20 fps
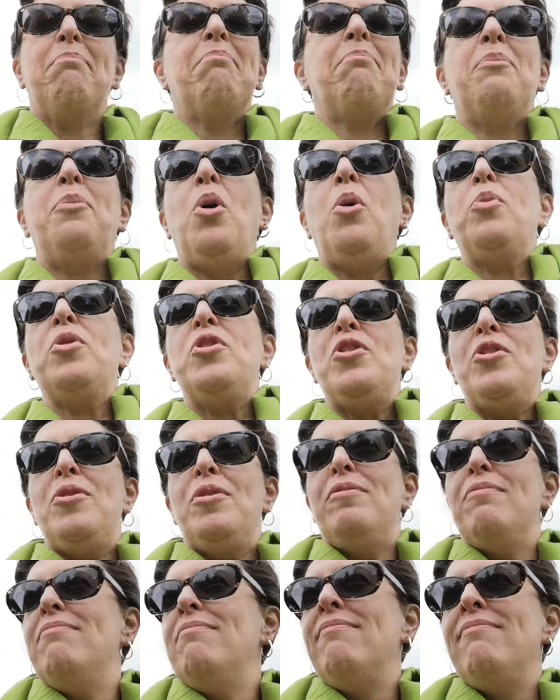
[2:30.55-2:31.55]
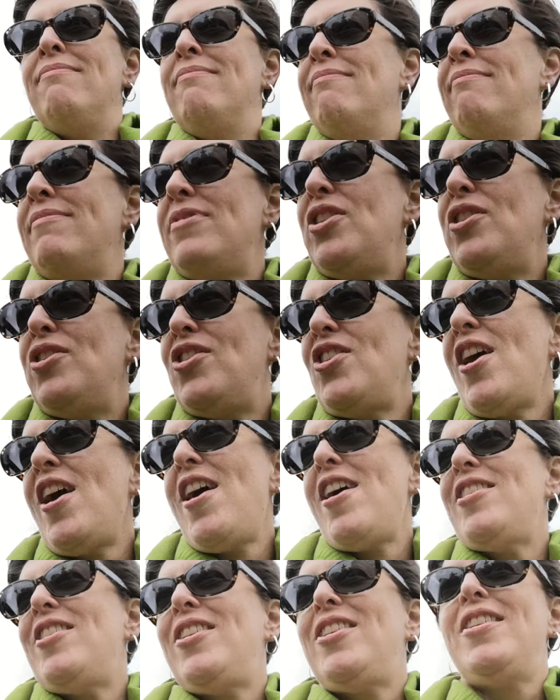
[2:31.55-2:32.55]
What would you
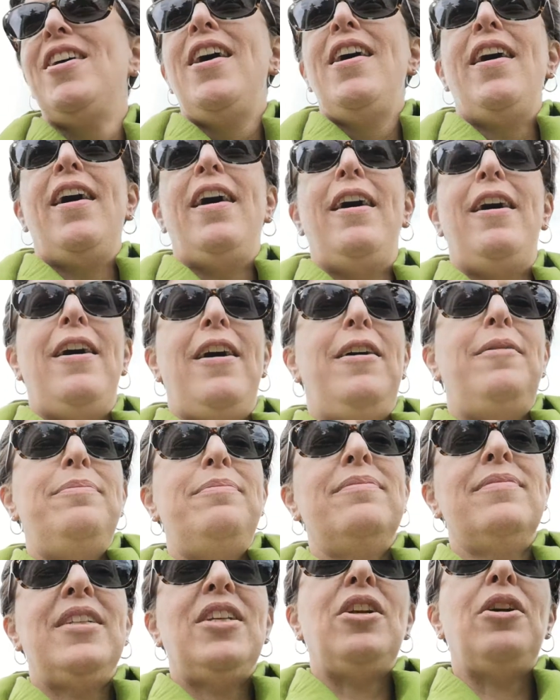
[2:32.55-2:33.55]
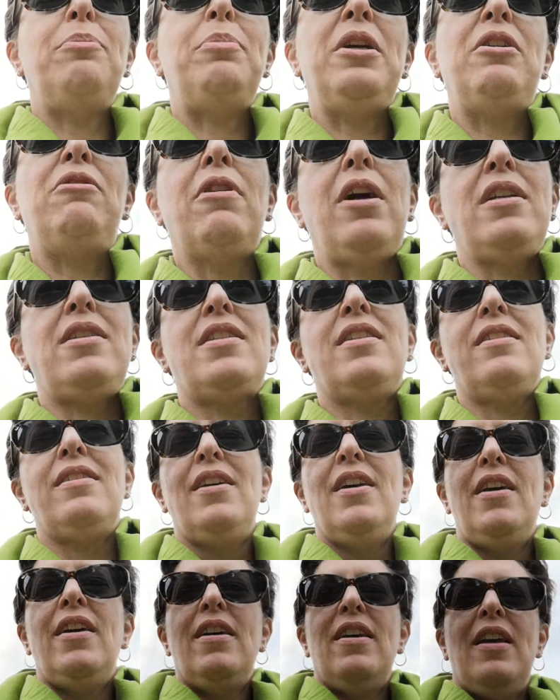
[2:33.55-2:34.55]
suggest? It'd be great to
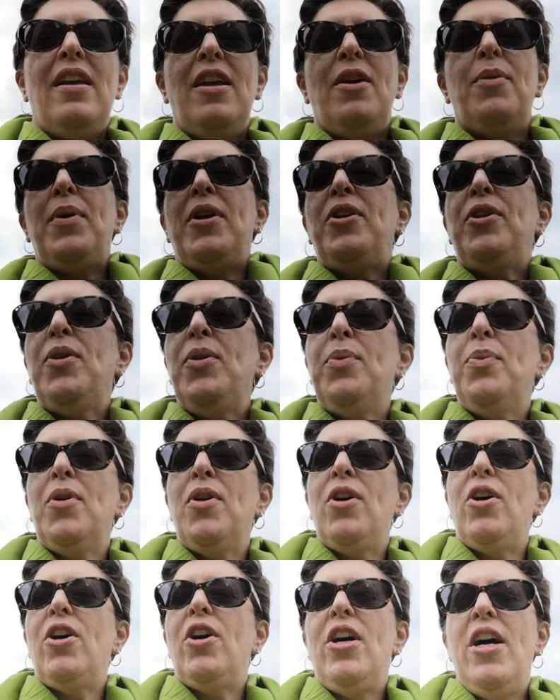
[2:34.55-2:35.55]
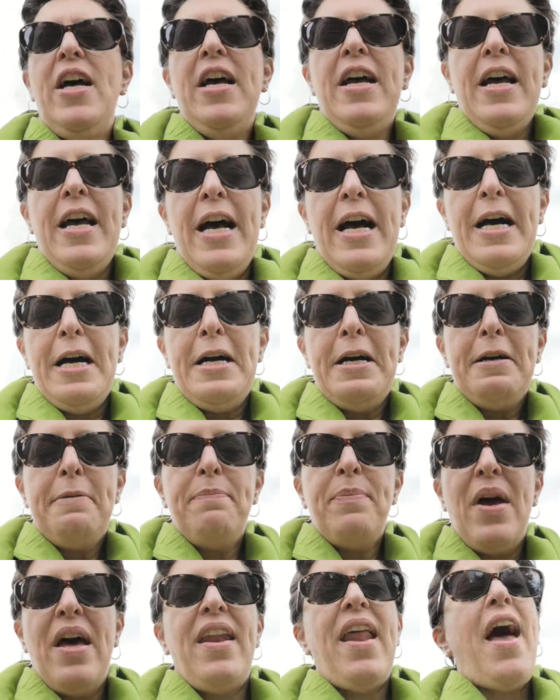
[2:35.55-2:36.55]
hear where you were
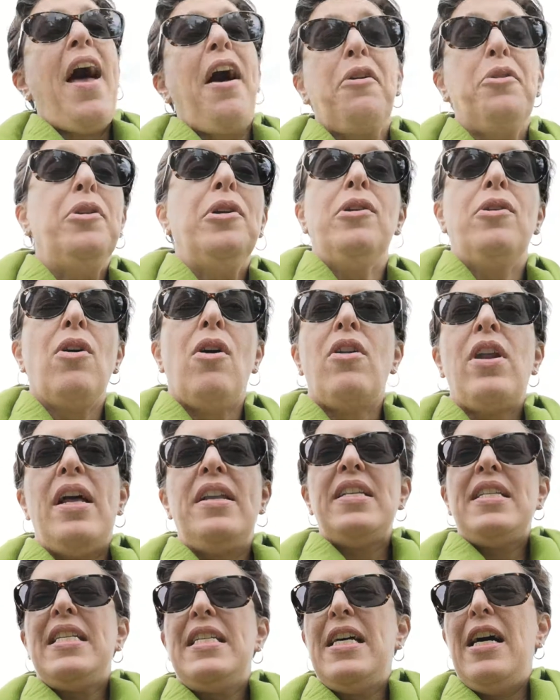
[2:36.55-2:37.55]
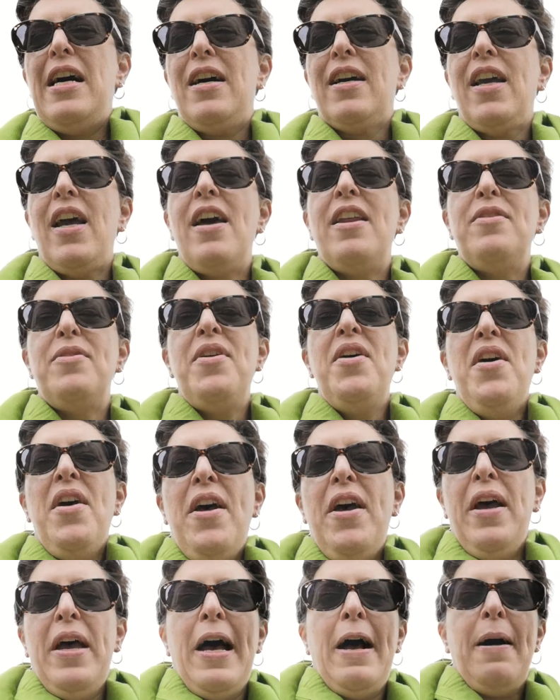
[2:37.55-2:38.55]
and how you got unstuck. And
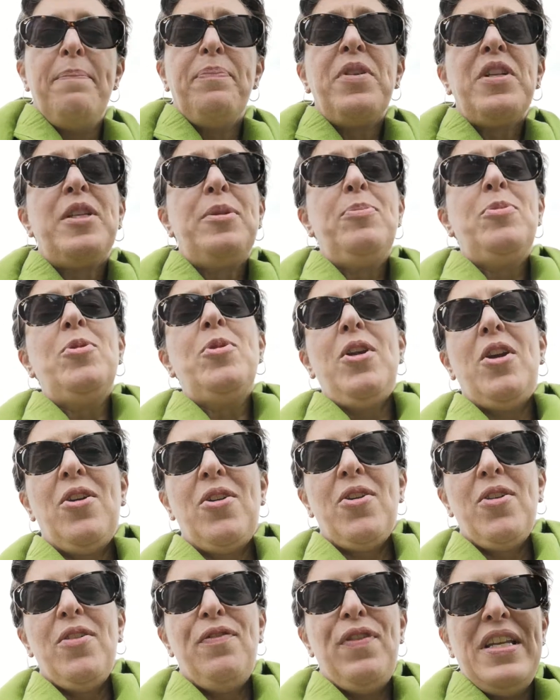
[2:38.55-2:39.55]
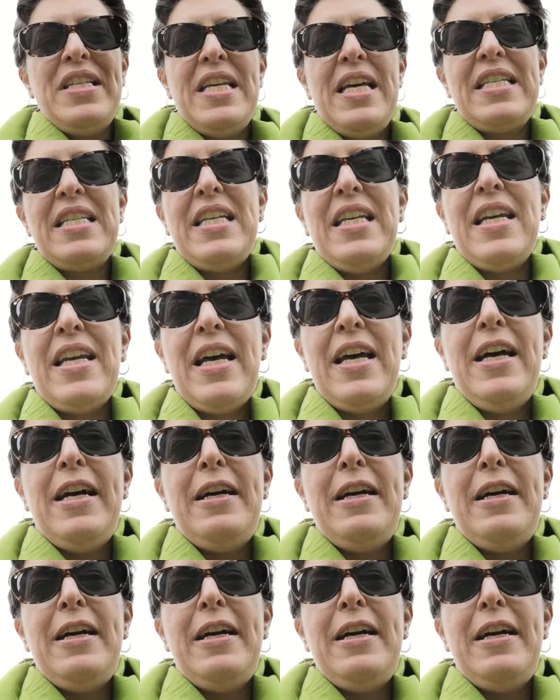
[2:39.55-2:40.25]
this morning I got a fantastic